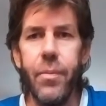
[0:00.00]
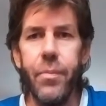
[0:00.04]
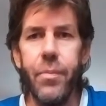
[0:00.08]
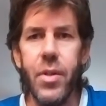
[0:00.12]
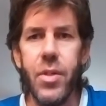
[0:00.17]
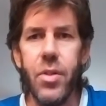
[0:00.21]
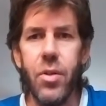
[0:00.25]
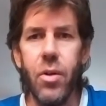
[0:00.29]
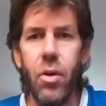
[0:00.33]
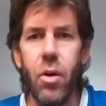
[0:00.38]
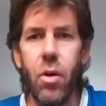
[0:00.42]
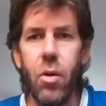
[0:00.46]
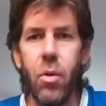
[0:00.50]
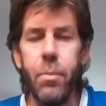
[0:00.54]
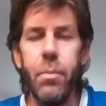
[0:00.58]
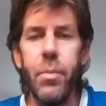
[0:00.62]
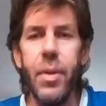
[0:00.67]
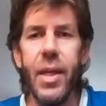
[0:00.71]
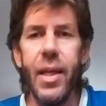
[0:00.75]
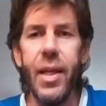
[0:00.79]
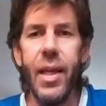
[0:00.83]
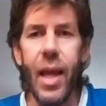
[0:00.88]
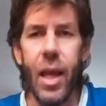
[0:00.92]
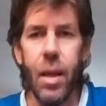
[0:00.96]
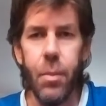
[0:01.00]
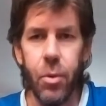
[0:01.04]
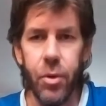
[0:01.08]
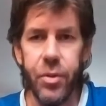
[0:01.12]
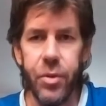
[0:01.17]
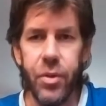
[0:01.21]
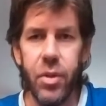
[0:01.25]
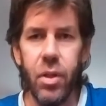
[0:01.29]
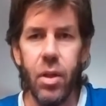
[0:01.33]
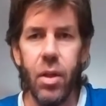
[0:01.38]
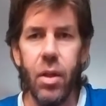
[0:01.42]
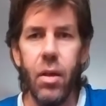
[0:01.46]
So being able
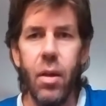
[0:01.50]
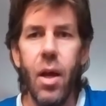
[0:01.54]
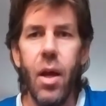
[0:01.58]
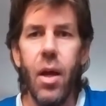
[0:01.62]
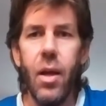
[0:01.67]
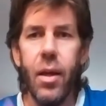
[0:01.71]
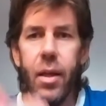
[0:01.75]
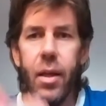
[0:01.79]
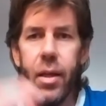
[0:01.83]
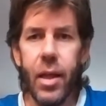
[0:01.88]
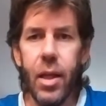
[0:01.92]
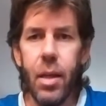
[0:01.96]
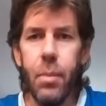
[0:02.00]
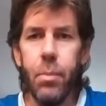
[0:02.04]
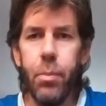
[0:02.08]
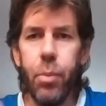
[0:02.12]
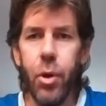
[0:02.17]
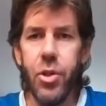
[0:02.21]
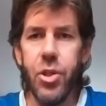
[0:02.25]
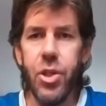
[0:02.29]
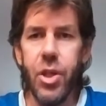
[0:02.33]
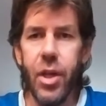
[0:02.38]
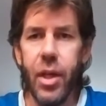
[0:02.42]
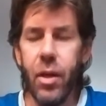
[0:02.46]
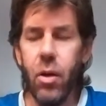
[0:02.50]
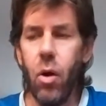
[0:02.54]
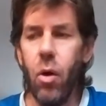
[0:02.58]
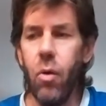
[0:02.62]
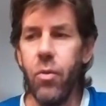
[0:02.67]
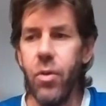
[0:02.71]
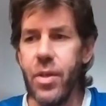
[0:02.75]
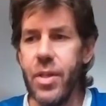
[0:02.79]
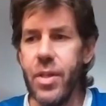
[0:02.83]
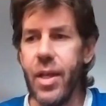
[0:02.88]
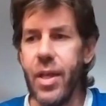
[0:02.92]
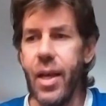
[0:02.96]
to keep pushing
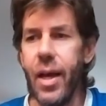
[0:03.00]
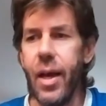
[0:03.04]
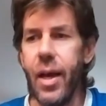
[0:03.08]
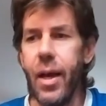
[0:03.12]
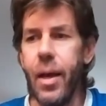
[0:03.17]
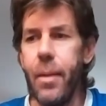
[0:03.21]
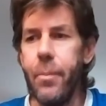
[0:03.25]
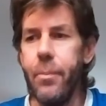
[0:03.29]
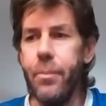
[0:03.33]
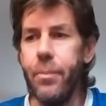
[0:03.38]
over time.